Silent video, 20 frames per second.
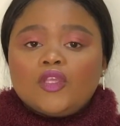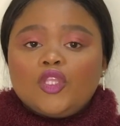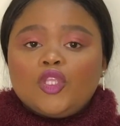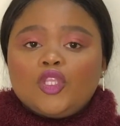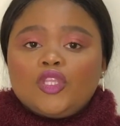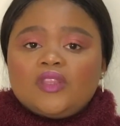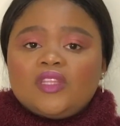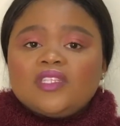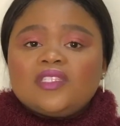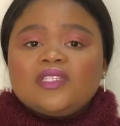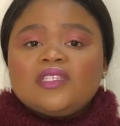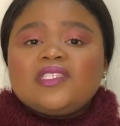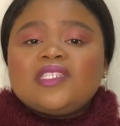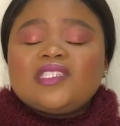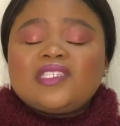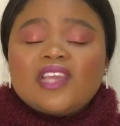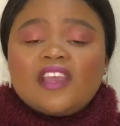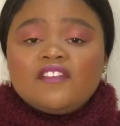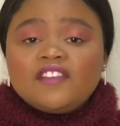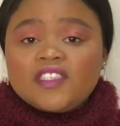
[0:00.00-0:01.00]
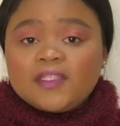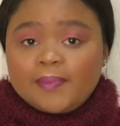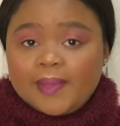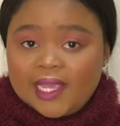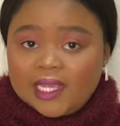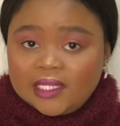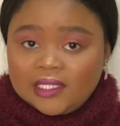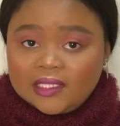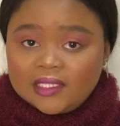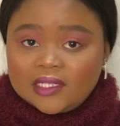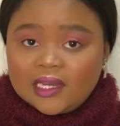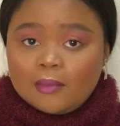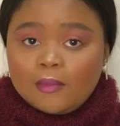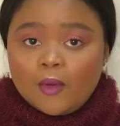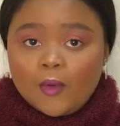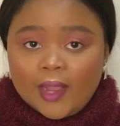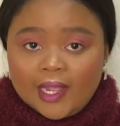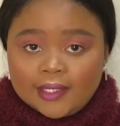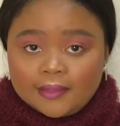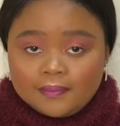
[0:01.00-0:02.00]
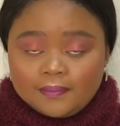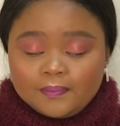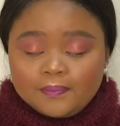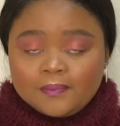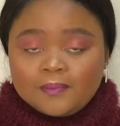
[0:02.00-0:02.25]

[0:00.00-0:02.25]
it's a safe space, number one,